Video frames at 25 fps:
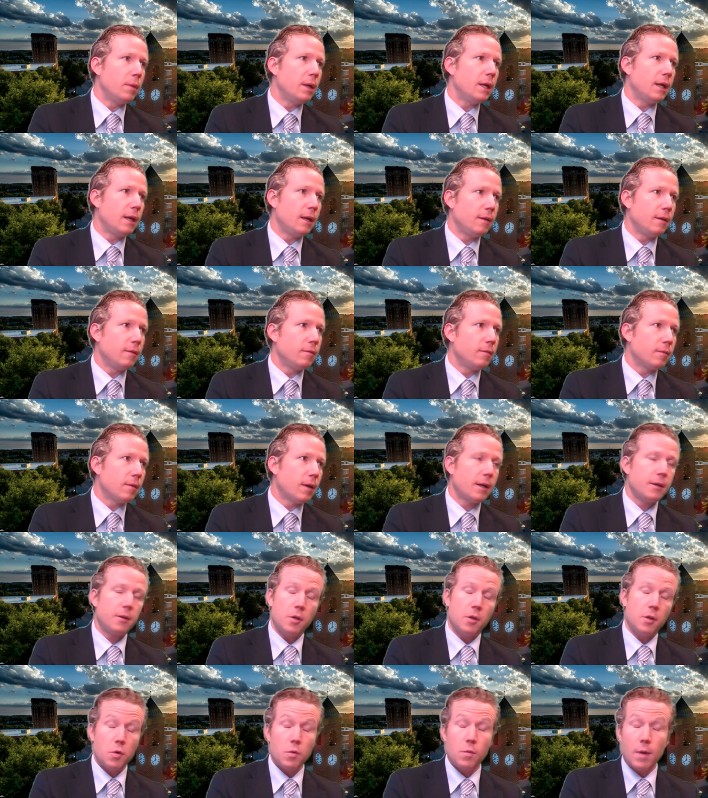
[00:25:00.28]
me I
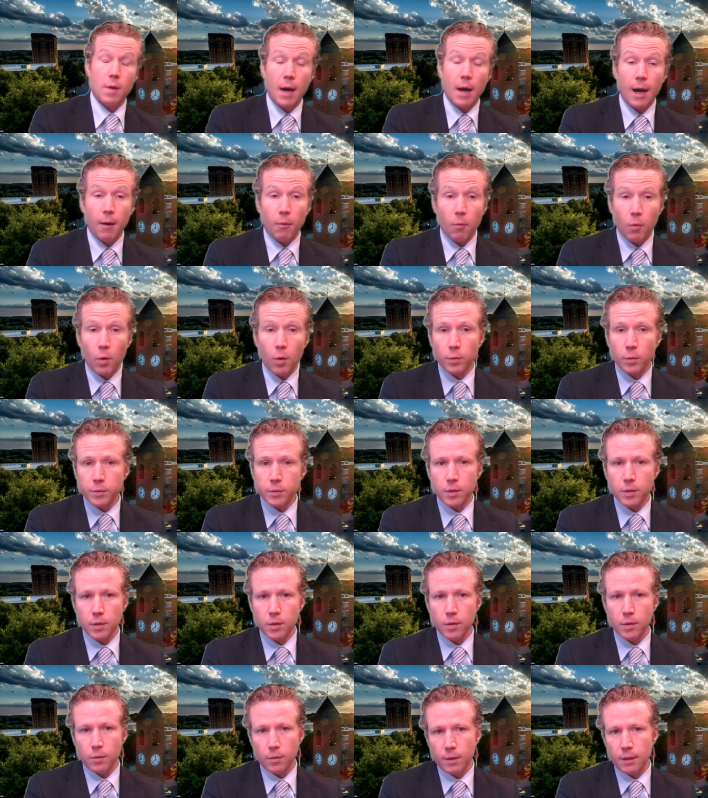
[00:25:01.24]
do not want to
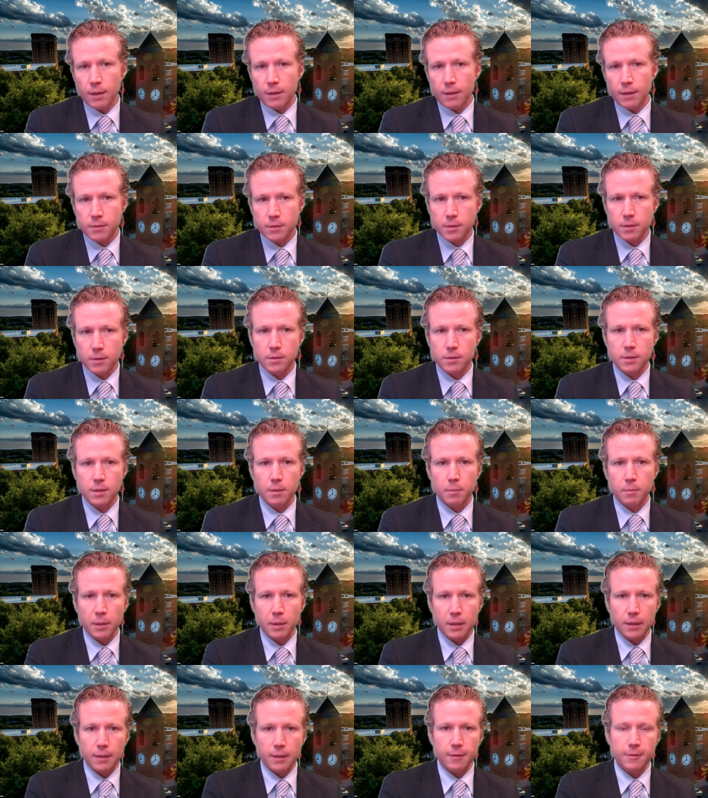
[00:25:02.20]
do this because
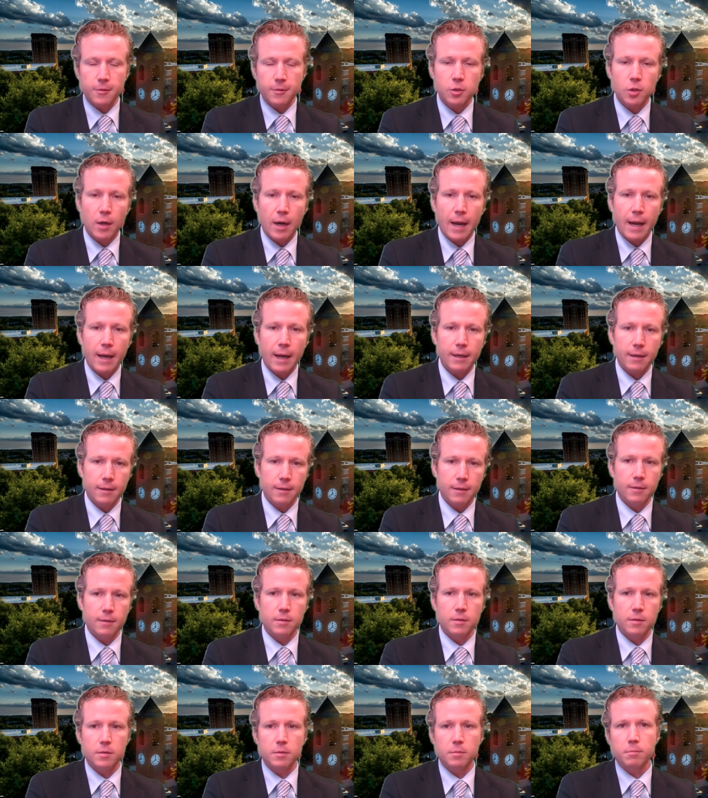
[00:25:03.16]
typically the track
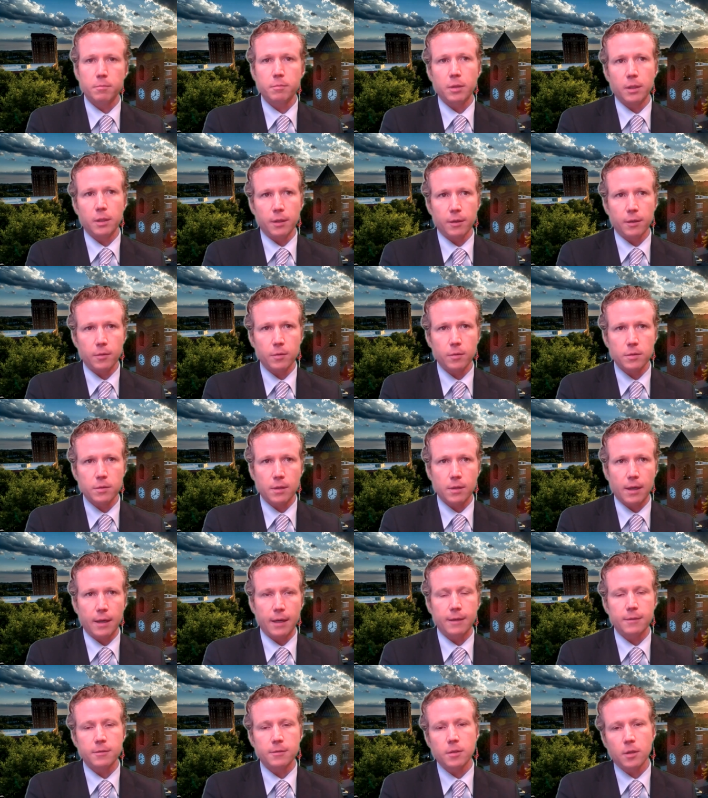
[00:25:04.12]
is political
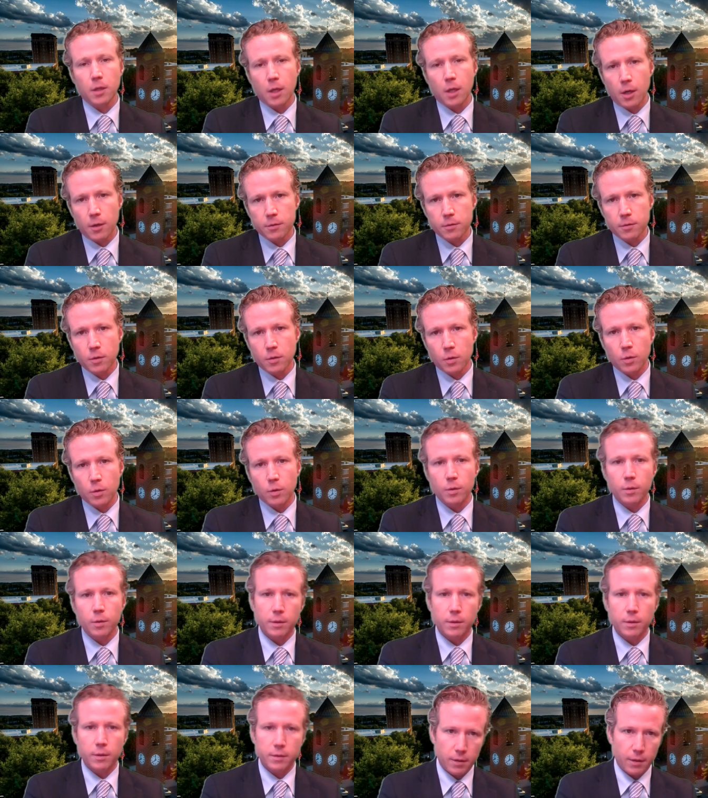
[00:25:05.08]
science, law school,
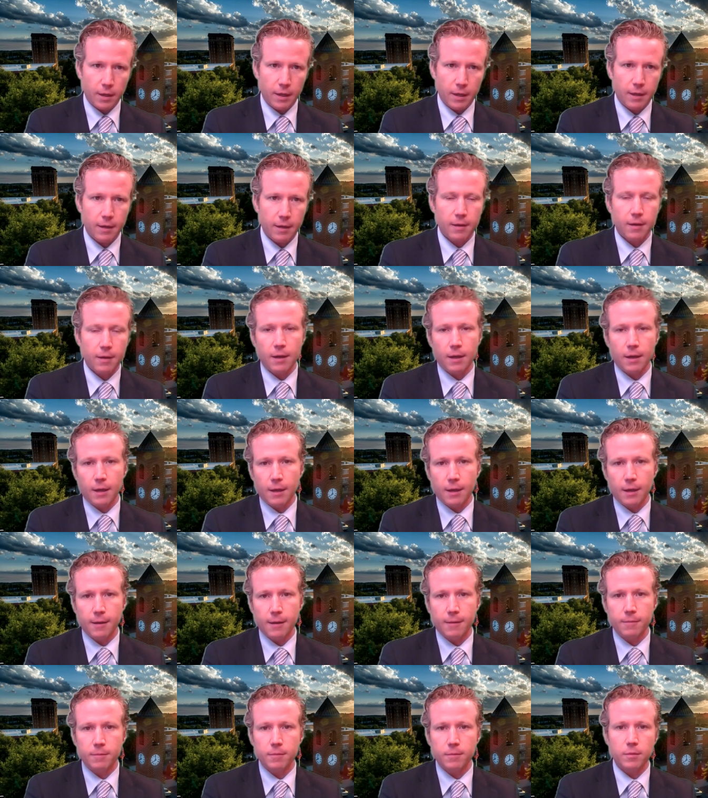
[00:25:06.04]
attorney.
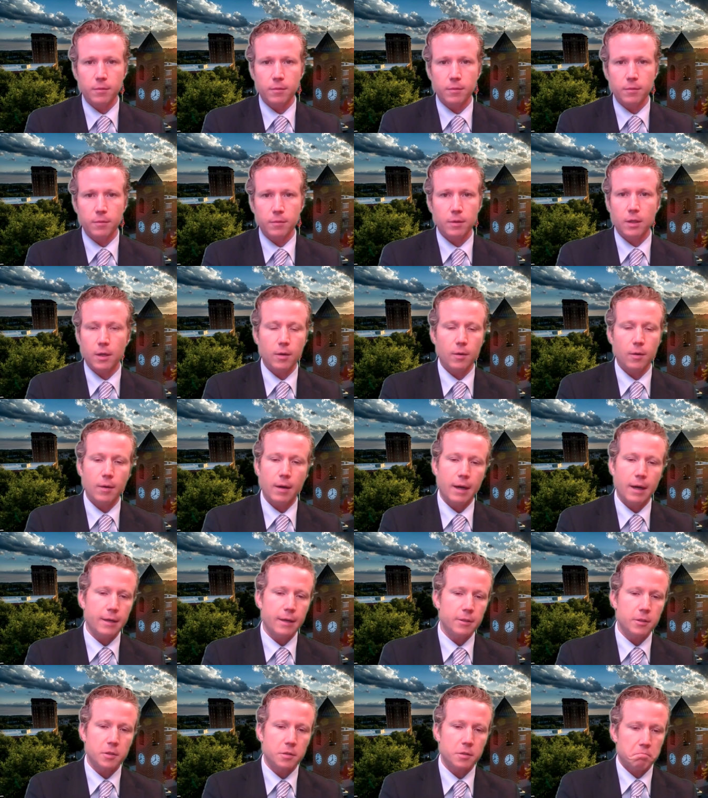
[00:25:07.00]
And, you know,
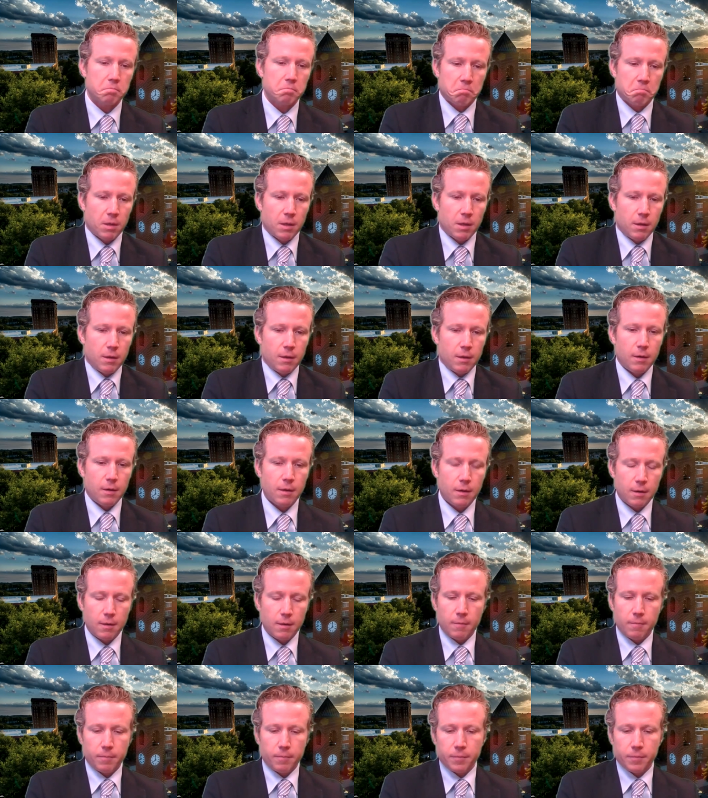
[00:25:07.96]
I just,
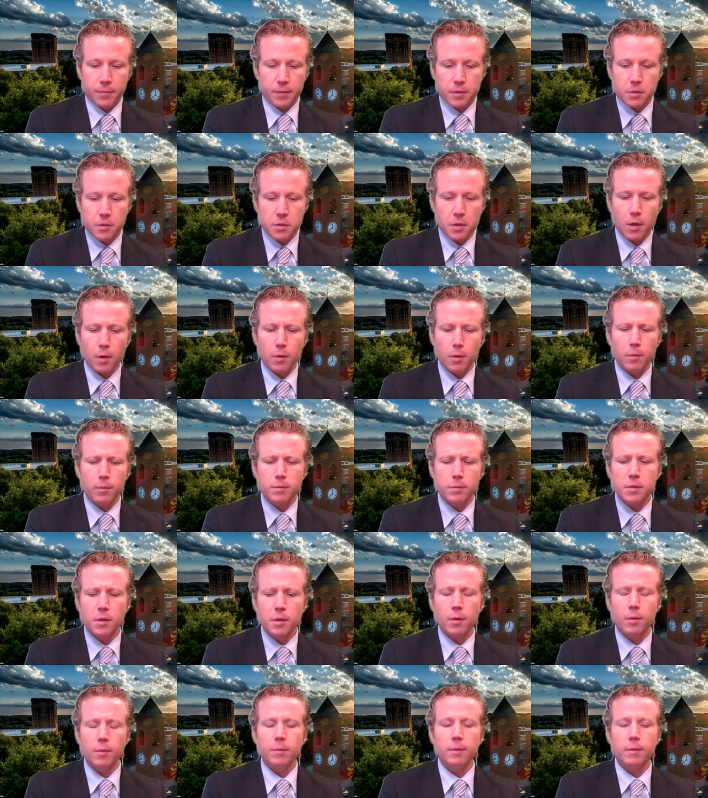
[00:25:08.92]
so,
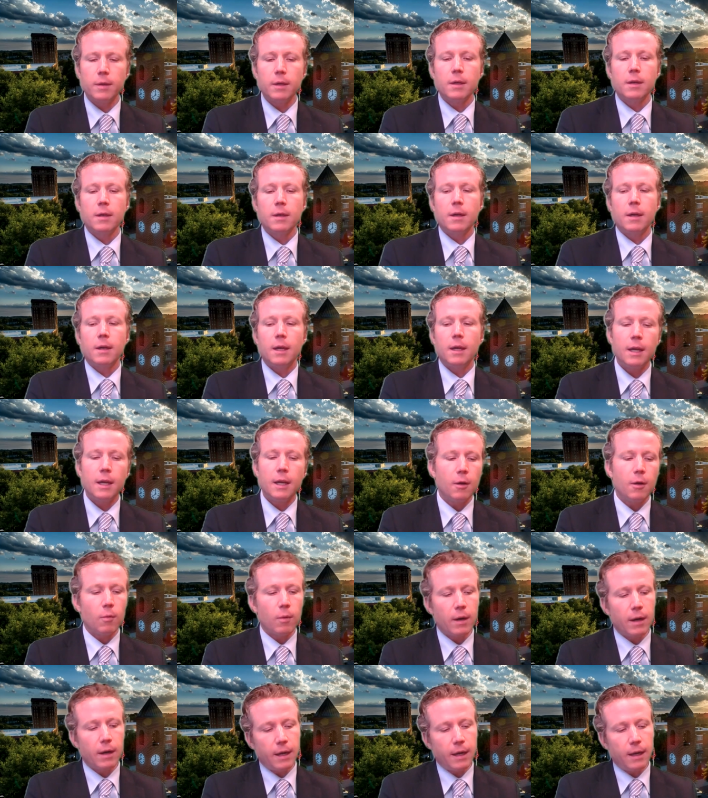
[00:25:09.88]
so
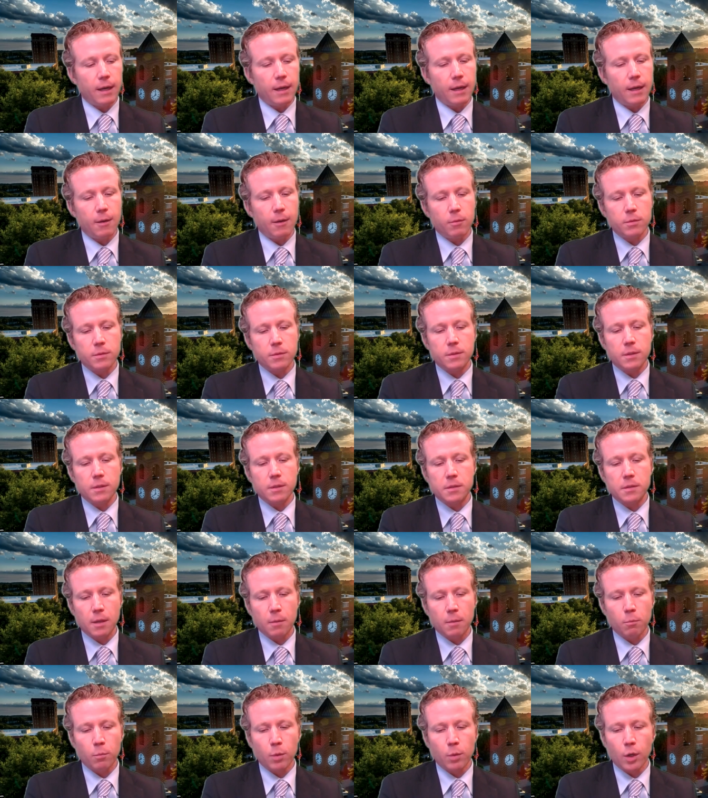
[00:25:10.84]
anyway, it was
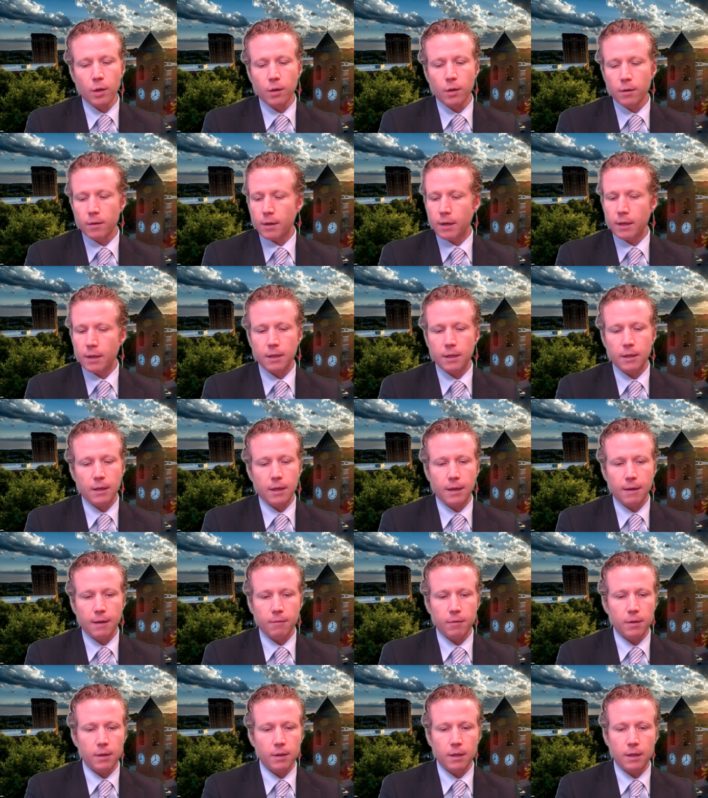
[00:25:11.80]
December. I didn't
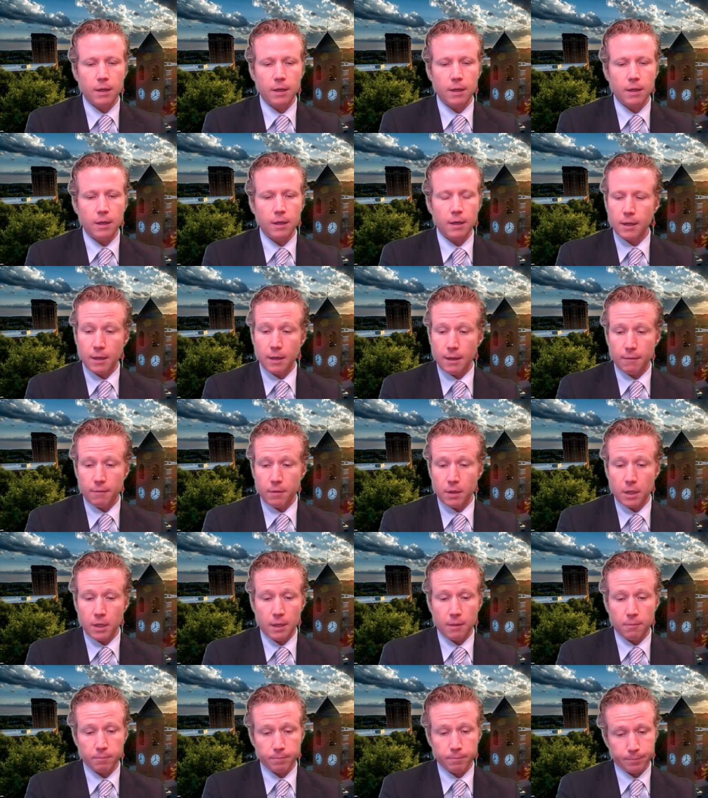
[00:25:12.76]
have any, I didn't have
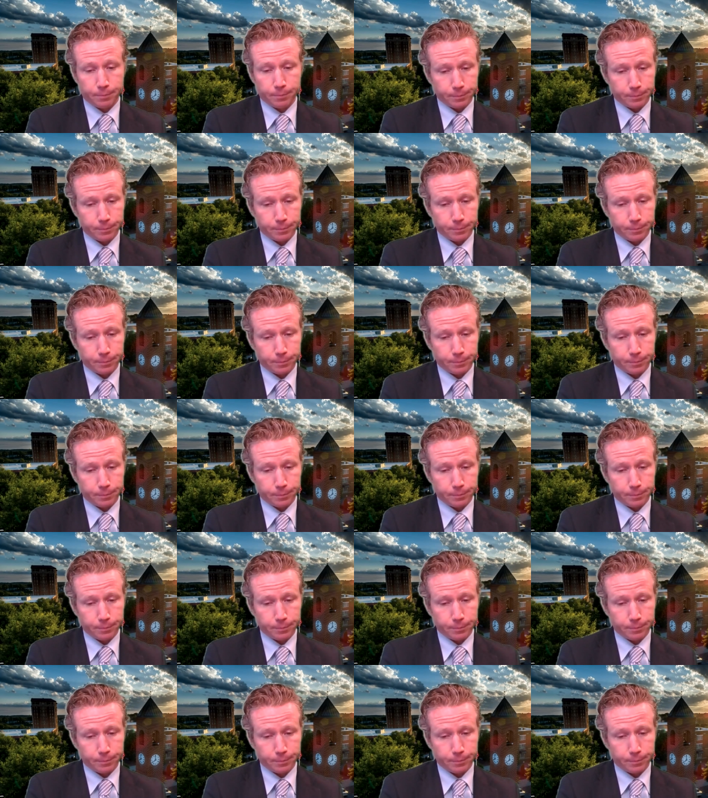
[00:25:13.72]
any